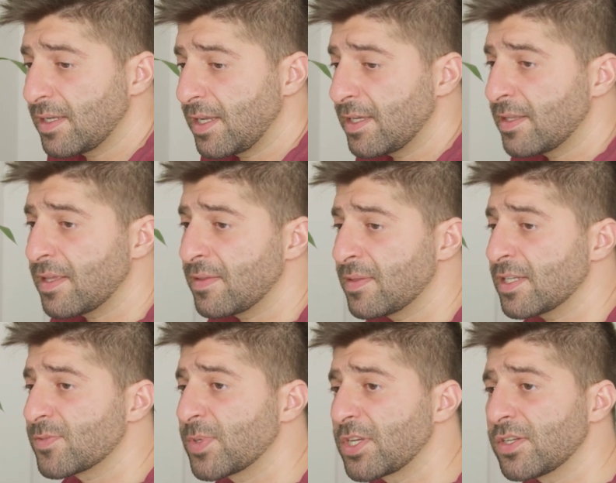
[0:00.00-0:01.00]
and
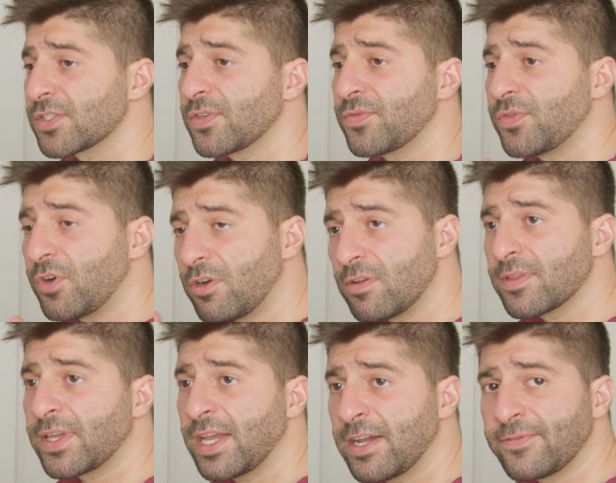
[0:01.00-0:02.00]
that's because of all
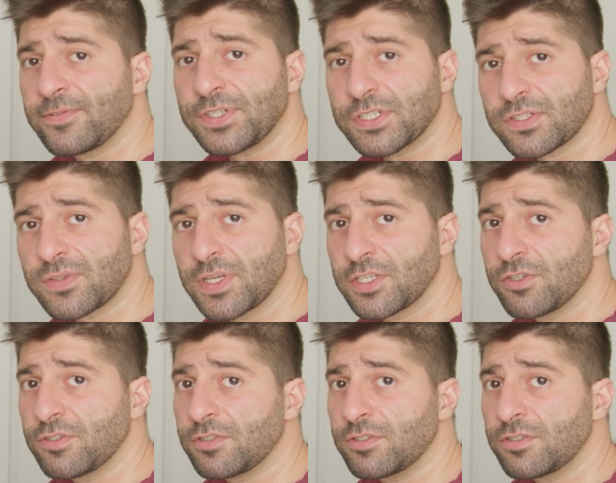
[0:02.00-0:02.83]
the effort that